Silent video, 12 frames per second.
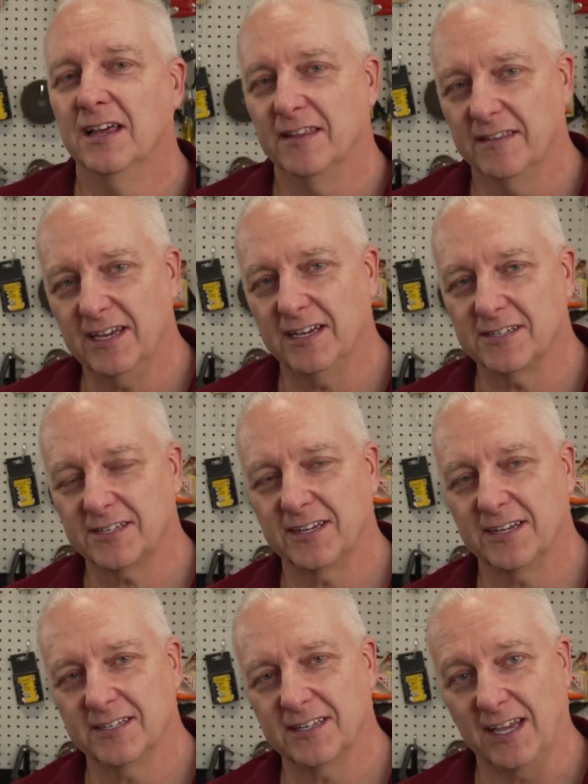This
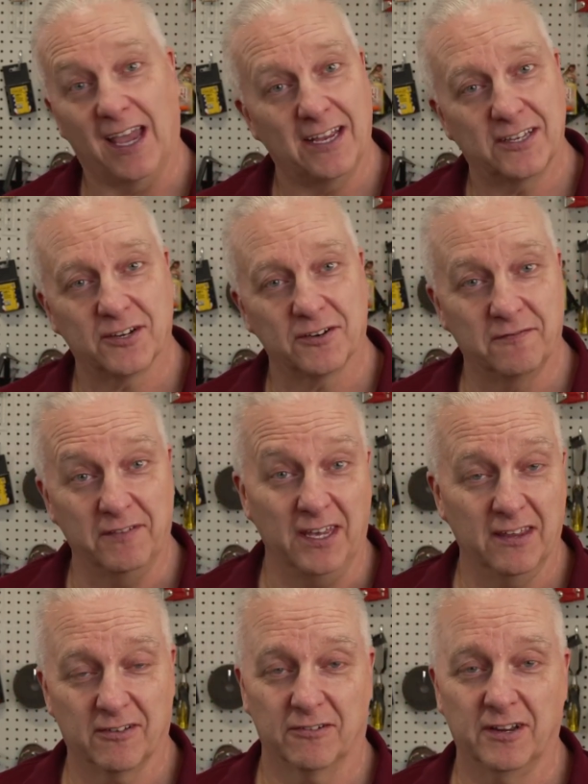is the Atezr
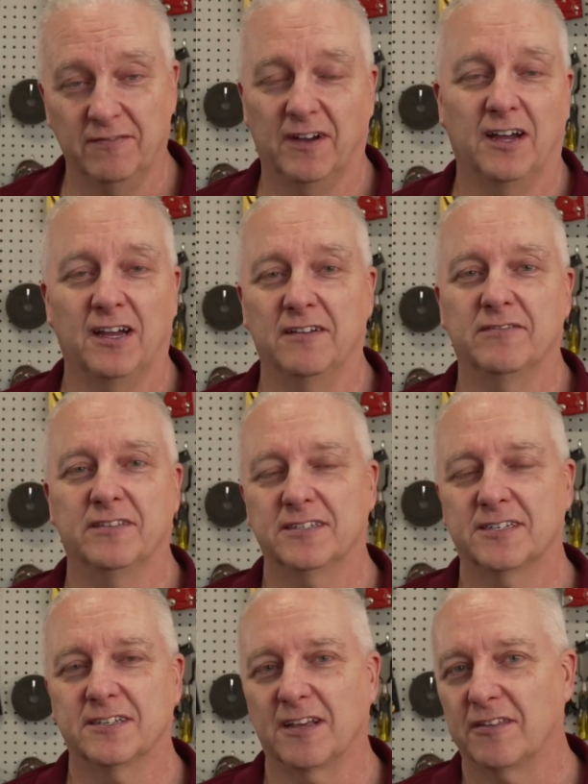V35.
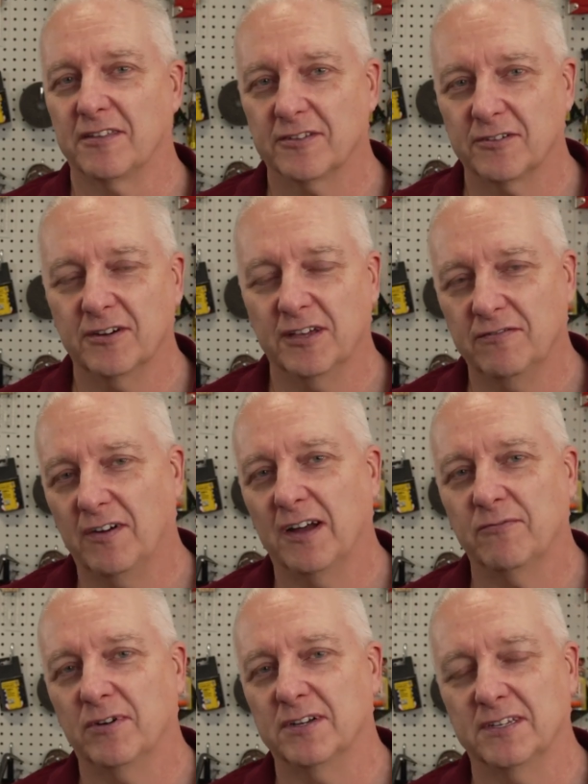This is a
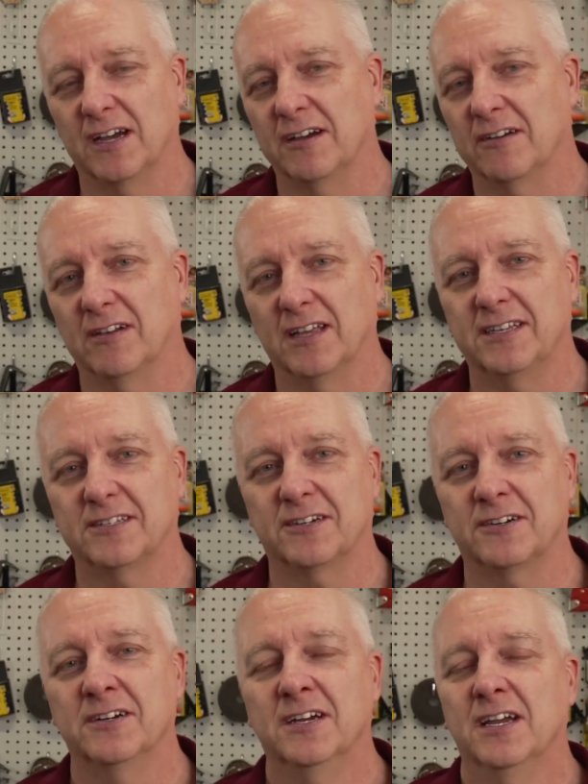35 watt diode
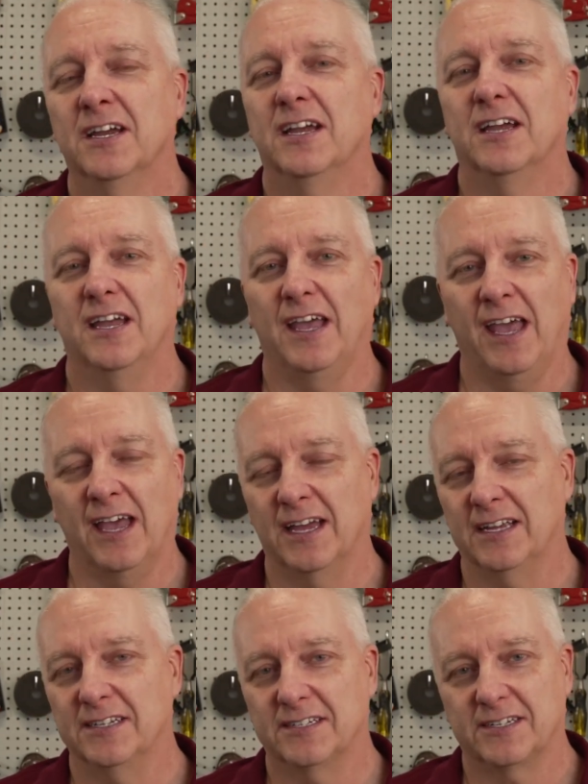laser,
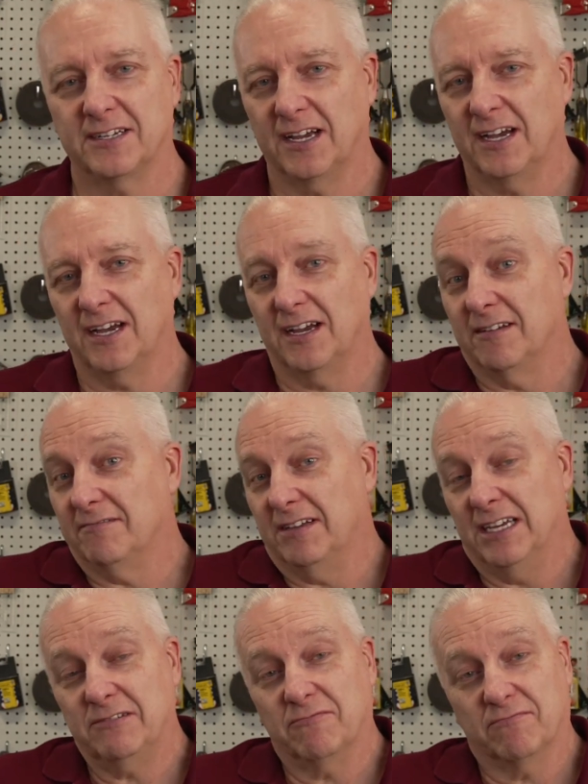and
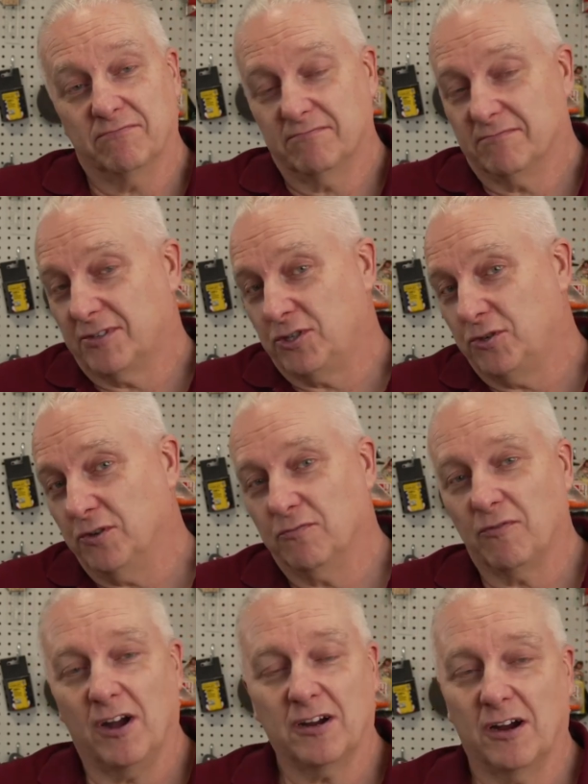it should
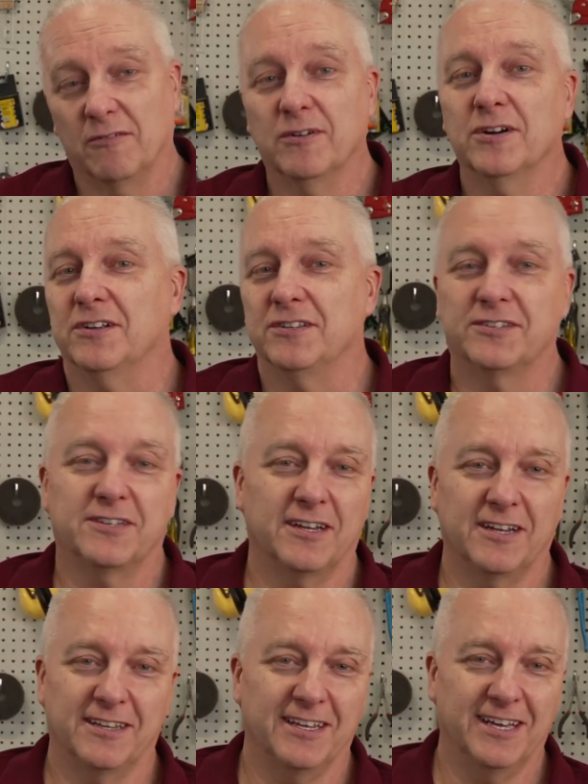rock our worlds.
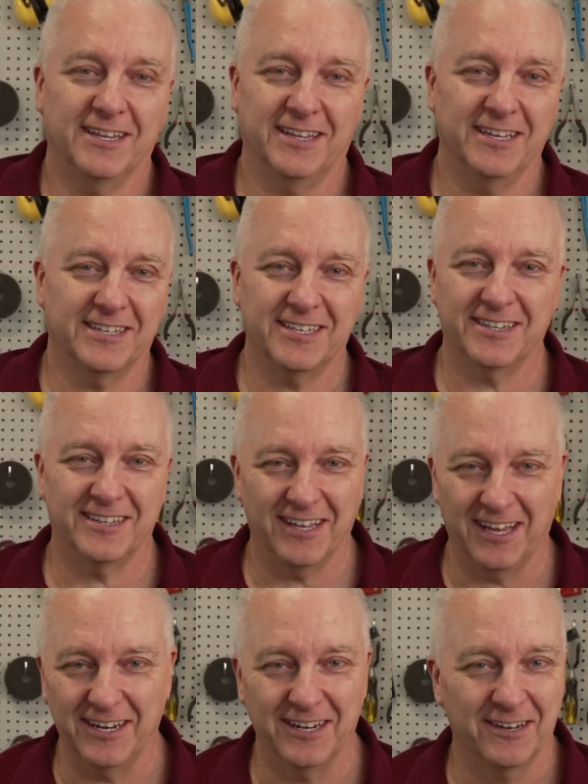
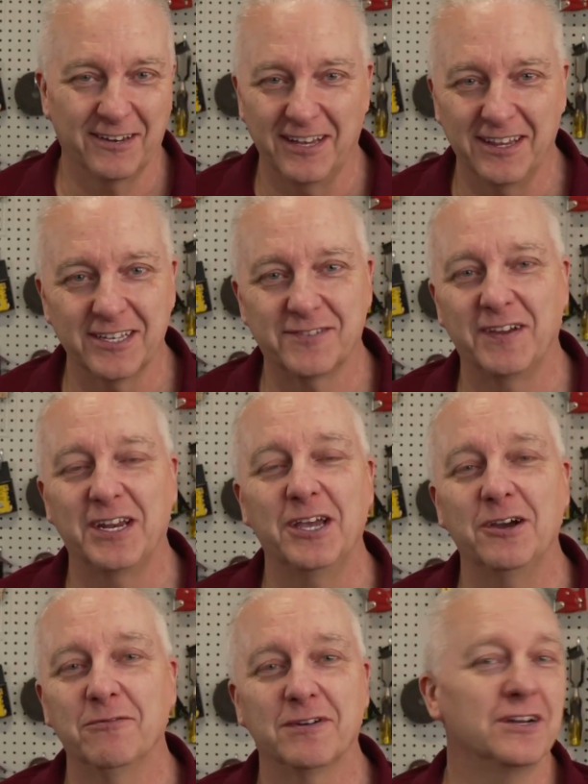And in this
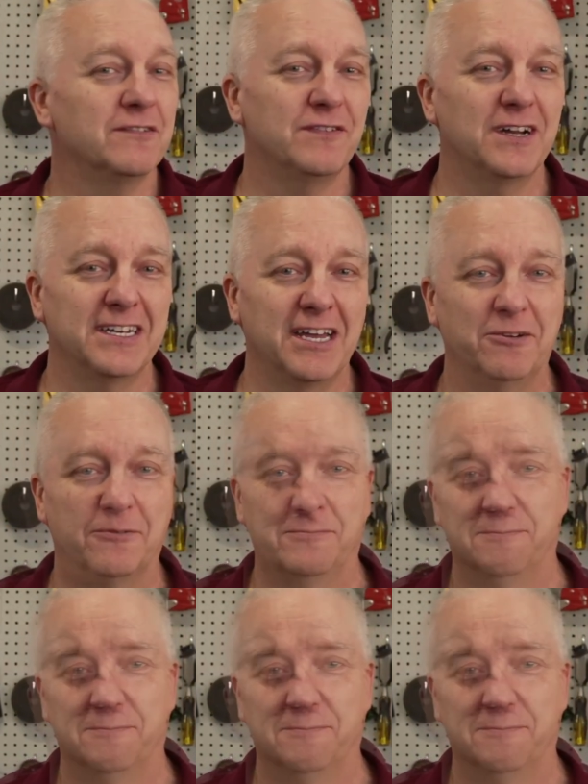video, we're going to find out.